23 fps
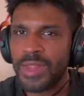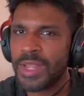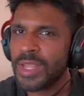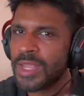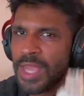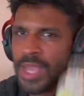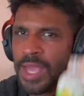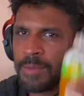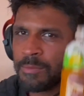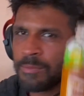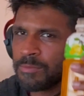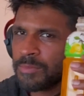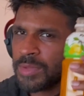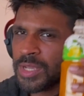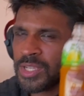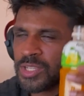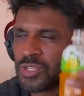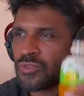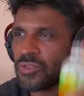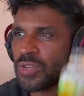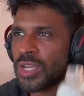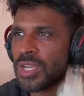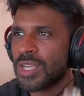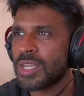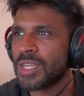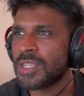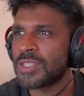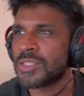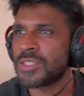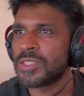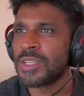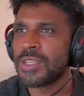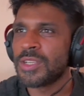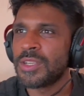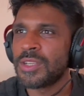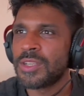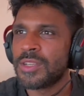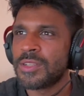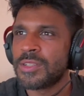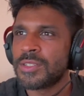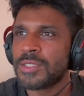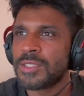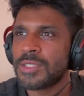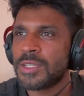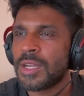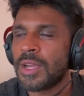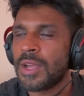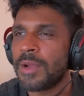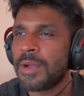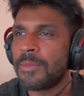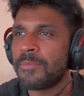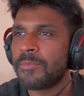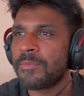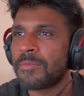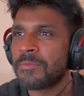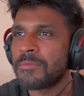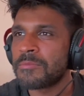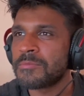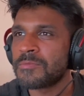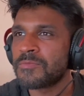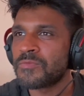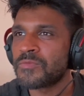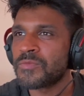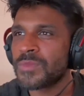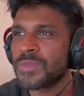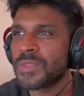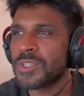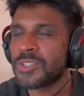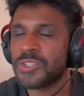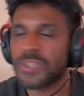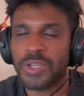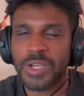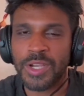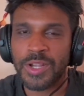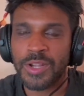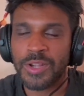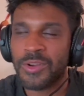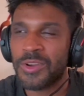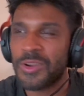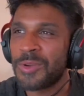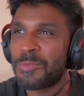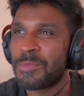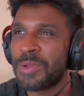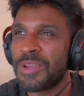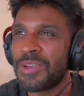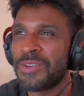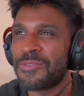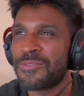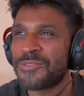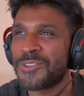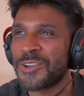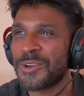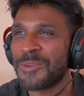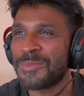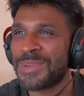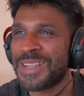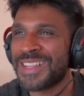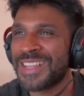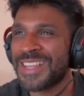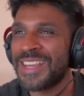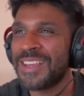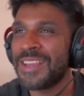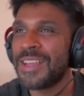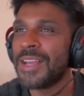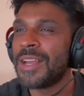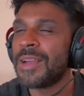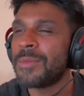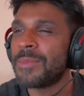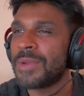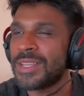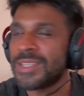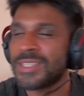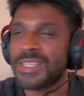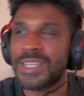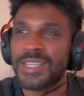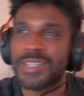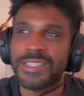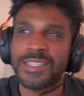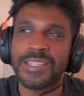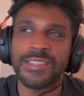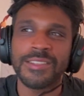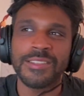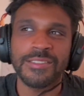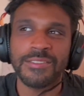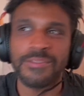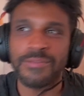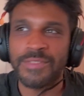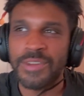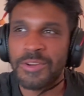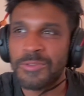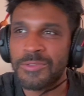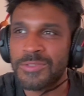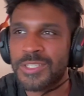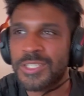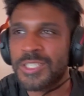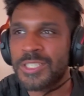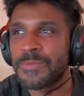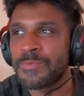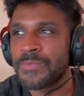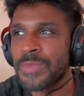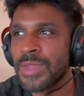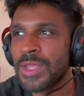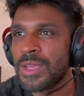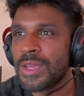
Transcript: yeah, best drink, guys. So I got a bit of topic there, but as you can see, this is the votes.